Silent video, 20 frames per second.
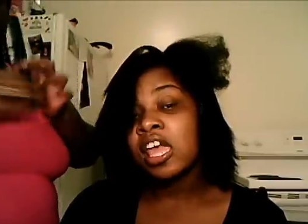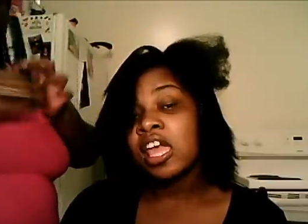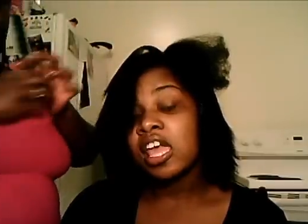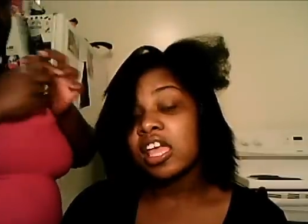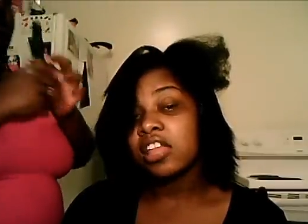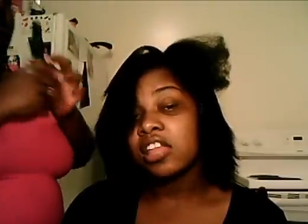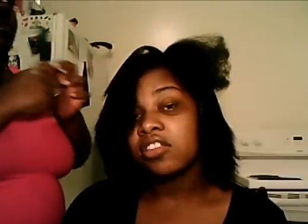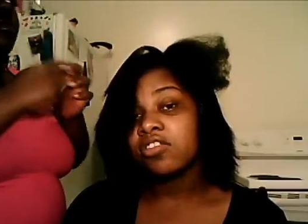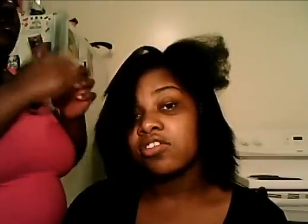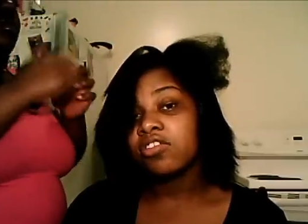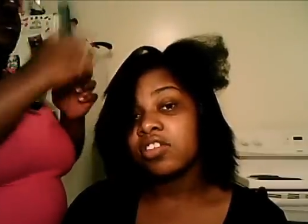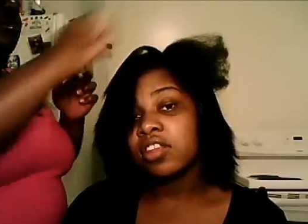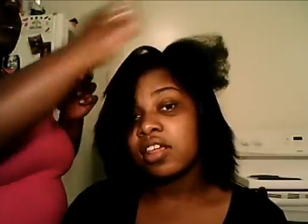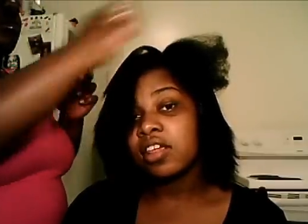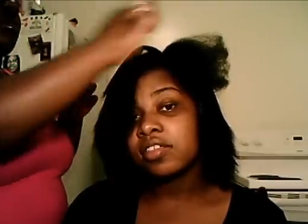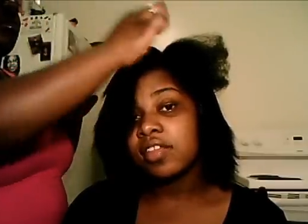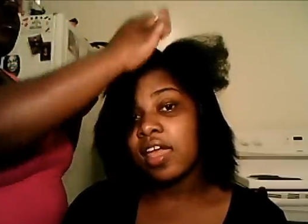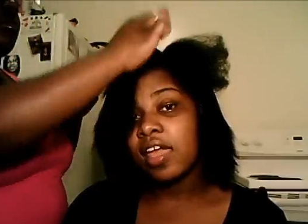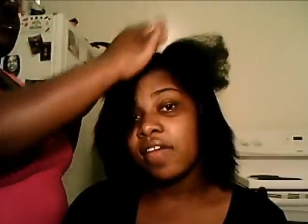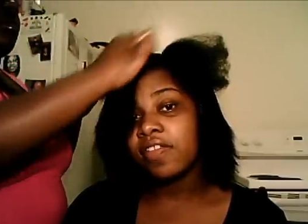and she
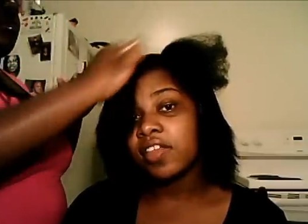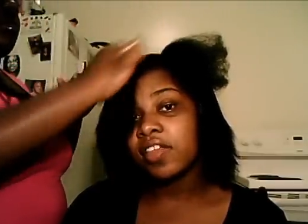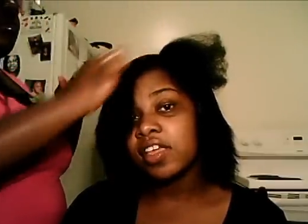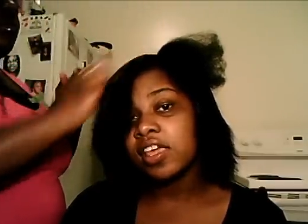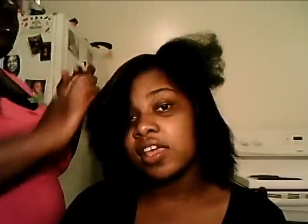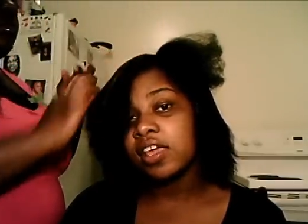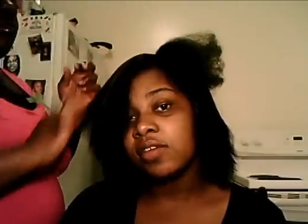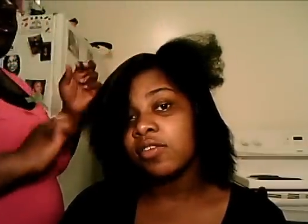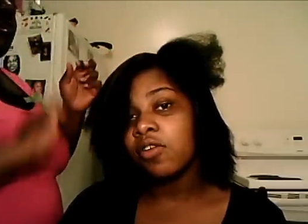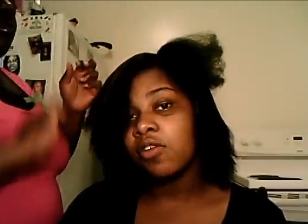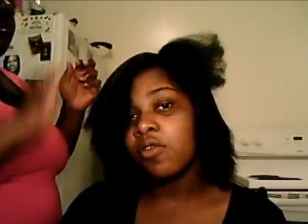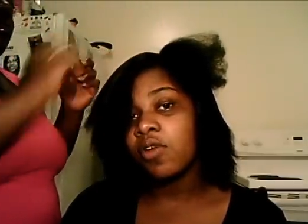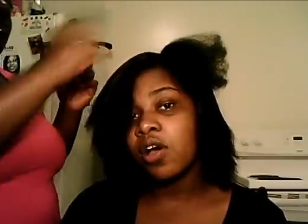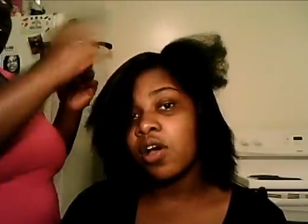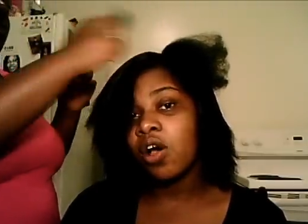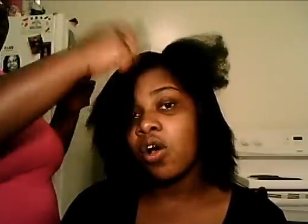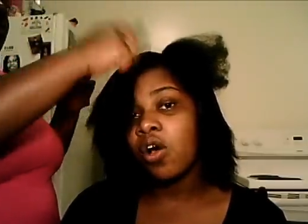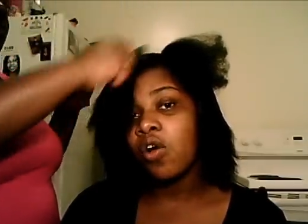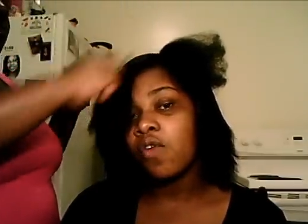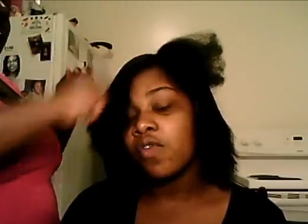doesn't have to keep going
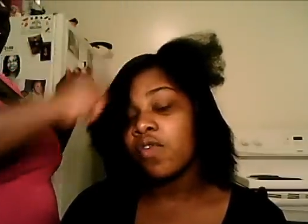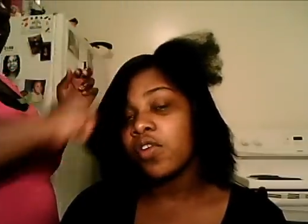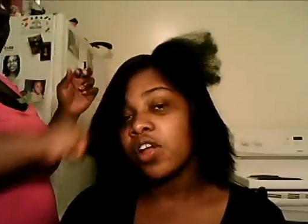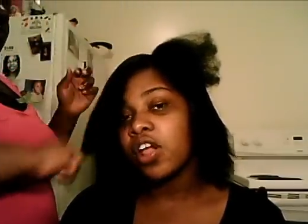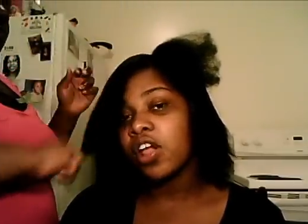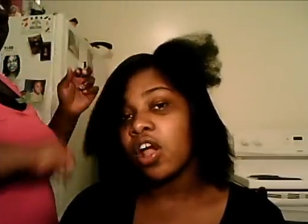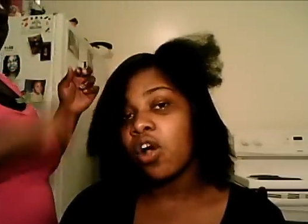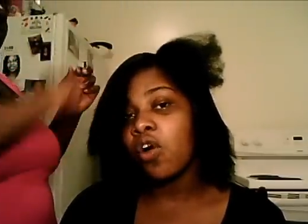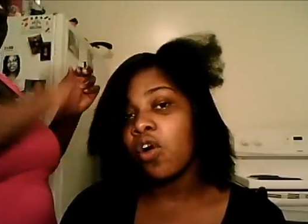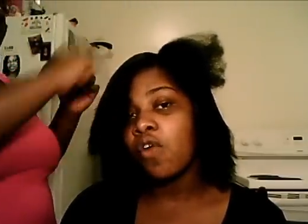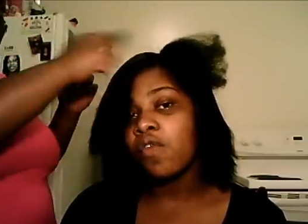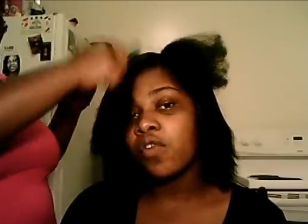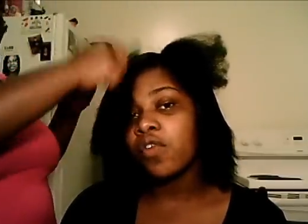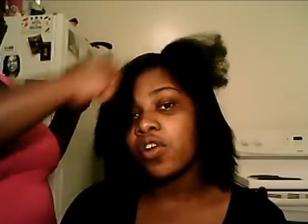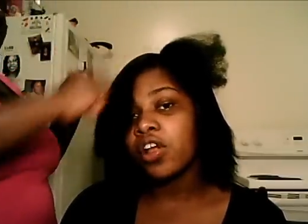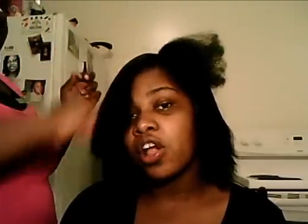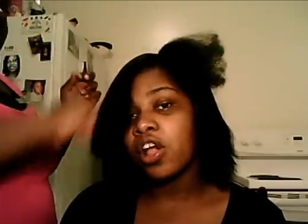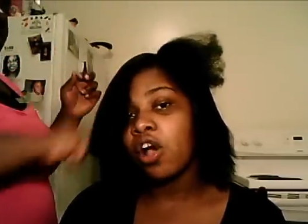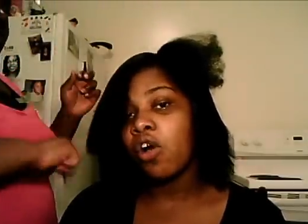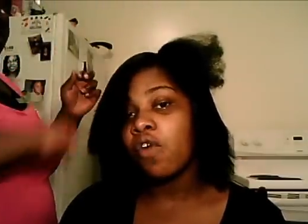over and over
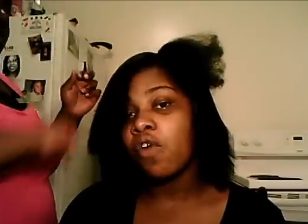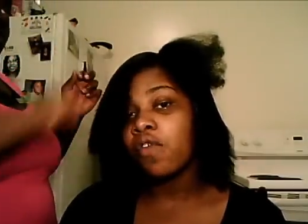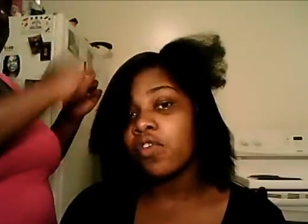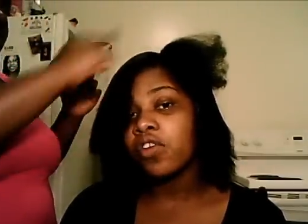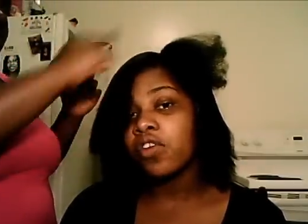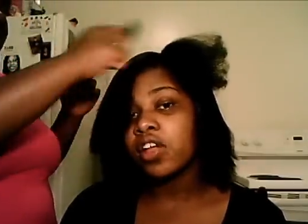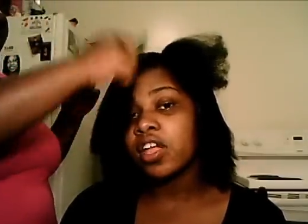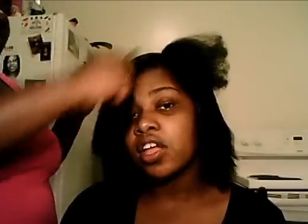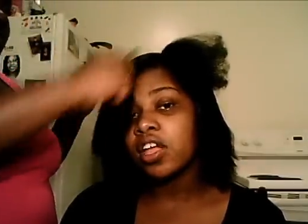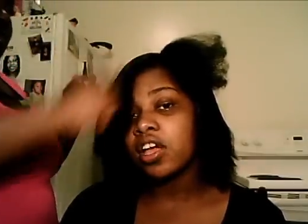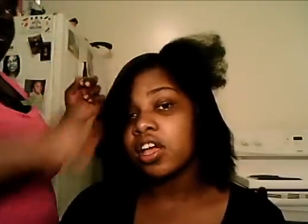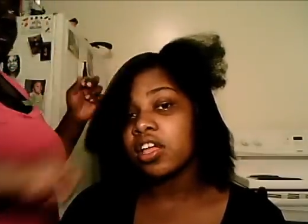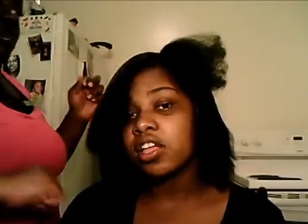and over it.